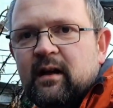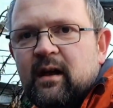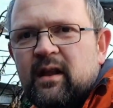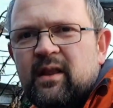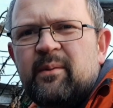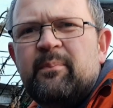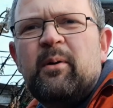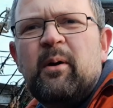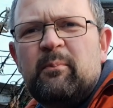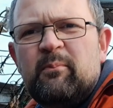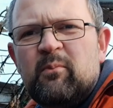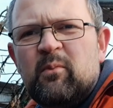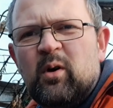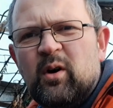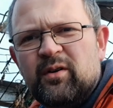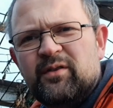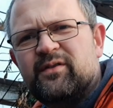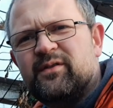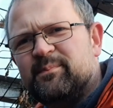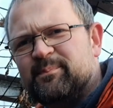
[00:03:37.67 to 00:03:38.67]
The problem
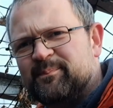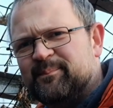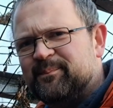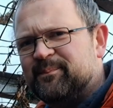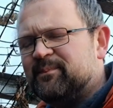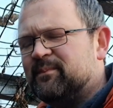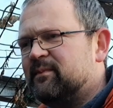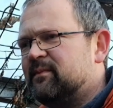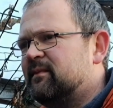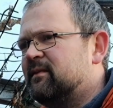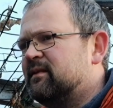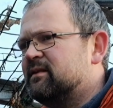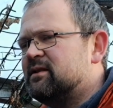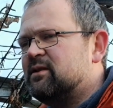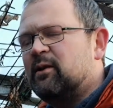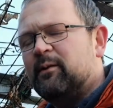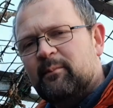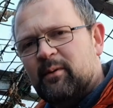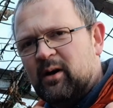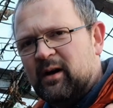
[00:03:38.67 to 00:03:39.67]
was, so
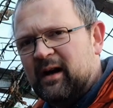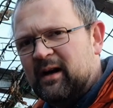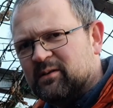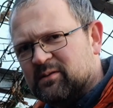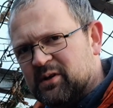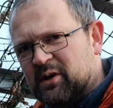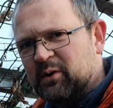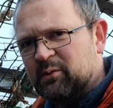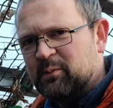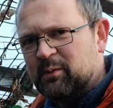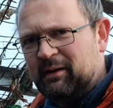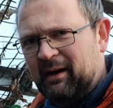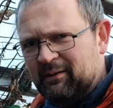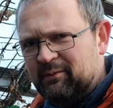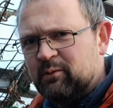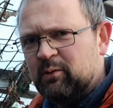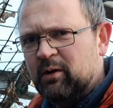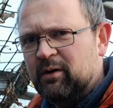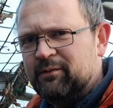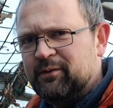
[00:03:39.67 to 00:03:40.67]
in my household we have
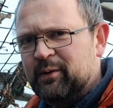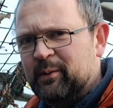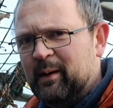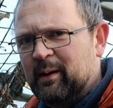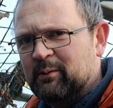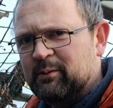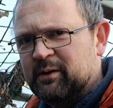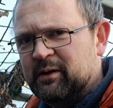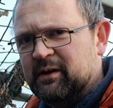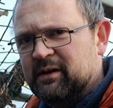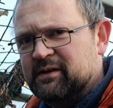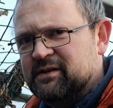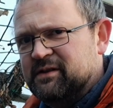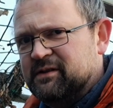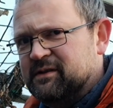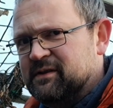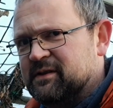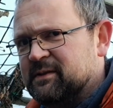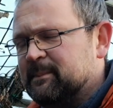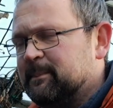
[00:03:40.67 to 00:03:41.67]
quite a few health
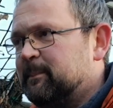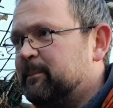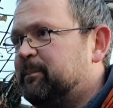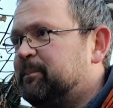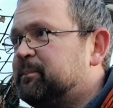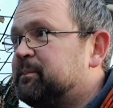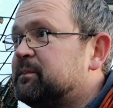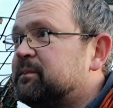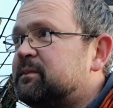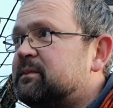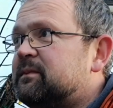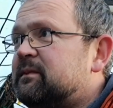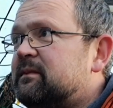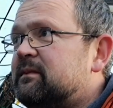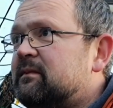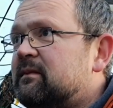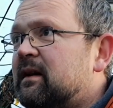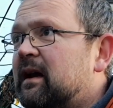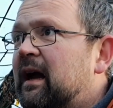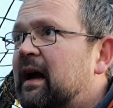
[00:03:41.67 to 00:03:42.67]
conditions.
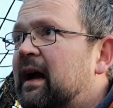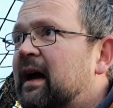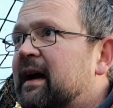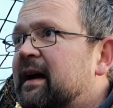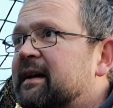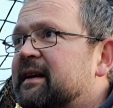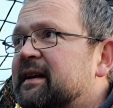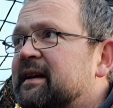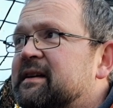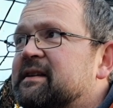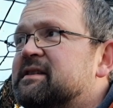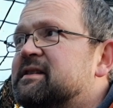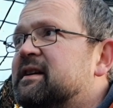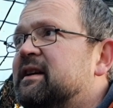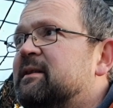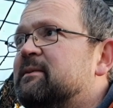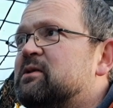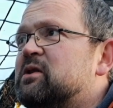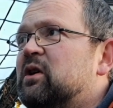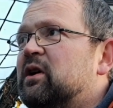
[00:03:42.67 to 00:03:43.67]
And it
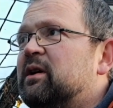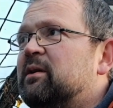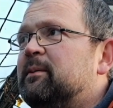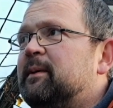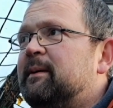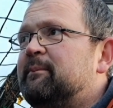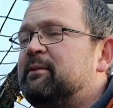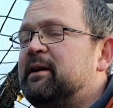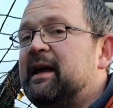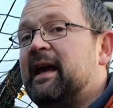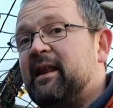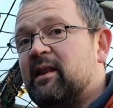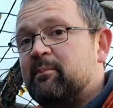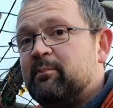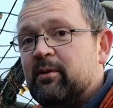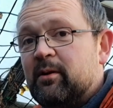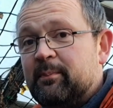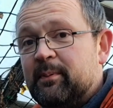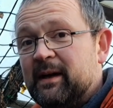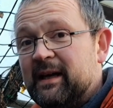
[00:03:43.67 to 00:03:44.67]
seems like when we get the
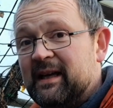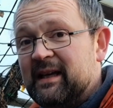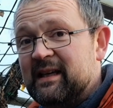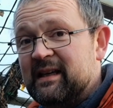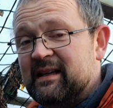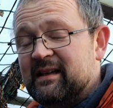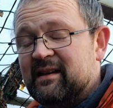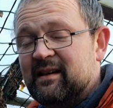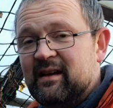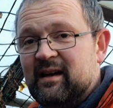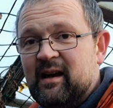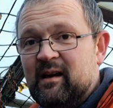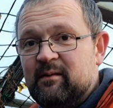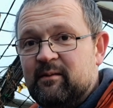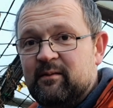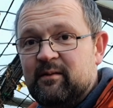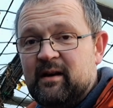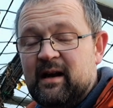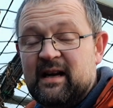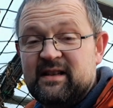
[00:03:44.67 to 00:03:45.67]
proper heat,
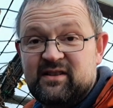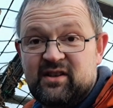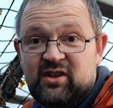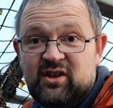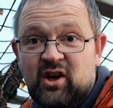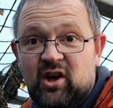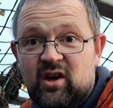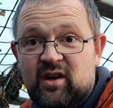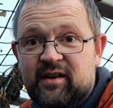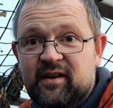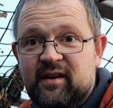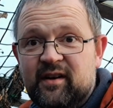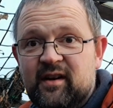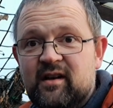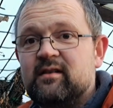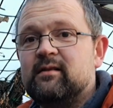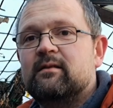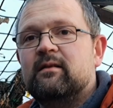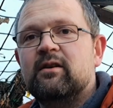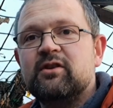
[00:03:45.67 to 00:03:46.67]
and as a
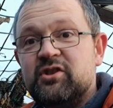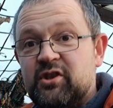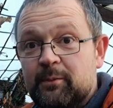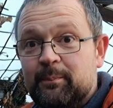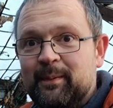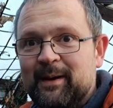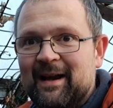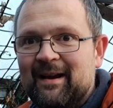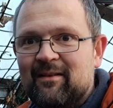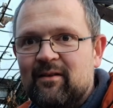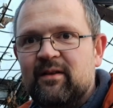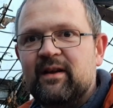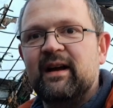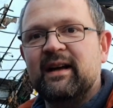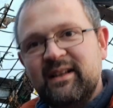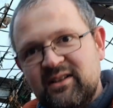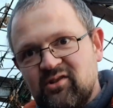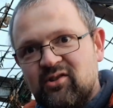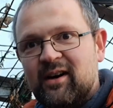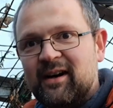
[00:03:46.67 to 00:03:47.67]
gardener, should be out there
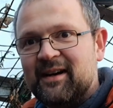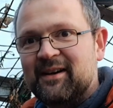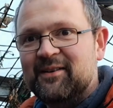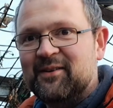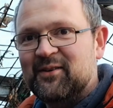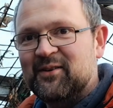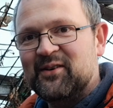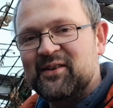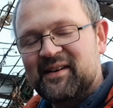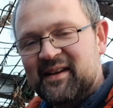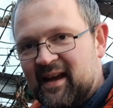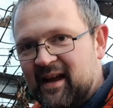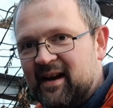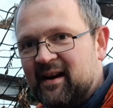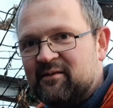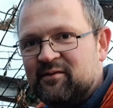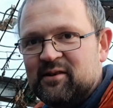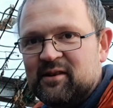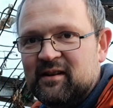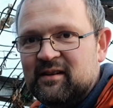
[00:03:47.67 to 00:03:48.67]
cracking on, getting
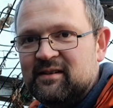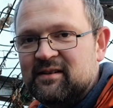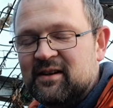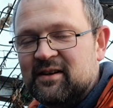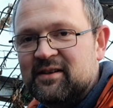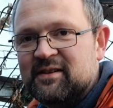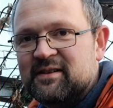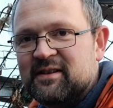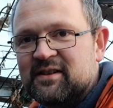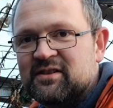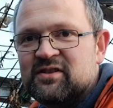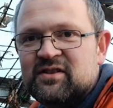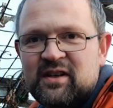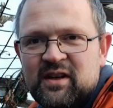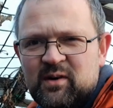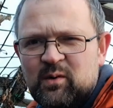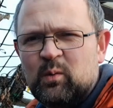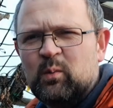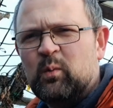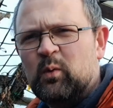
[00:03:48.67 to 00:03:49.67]
everything done and dusted,
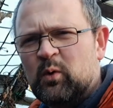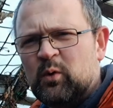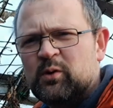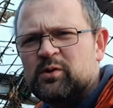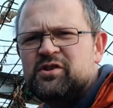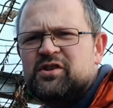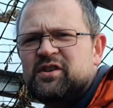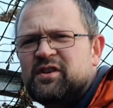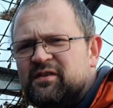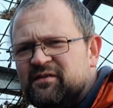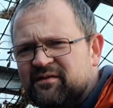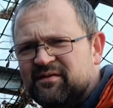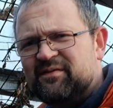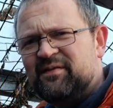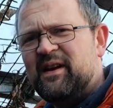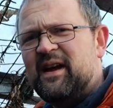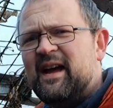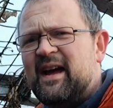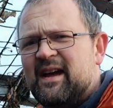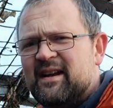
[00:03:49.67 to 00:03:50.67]
all watered and
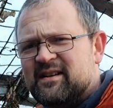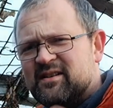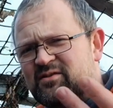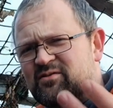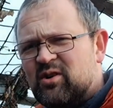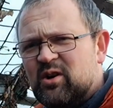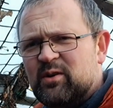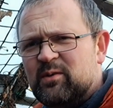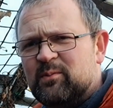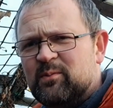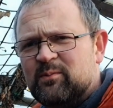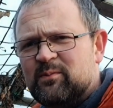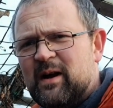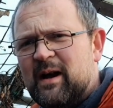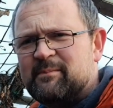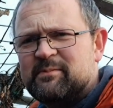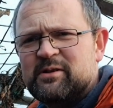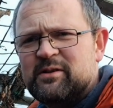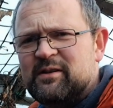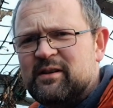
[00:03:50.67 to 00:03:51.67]
fed and grown,
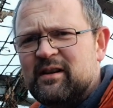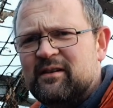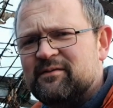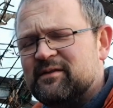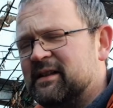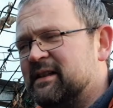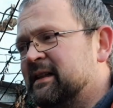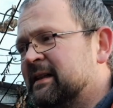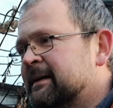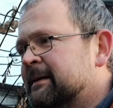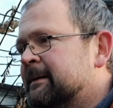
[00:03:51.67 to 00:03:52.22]
absolutely lovely.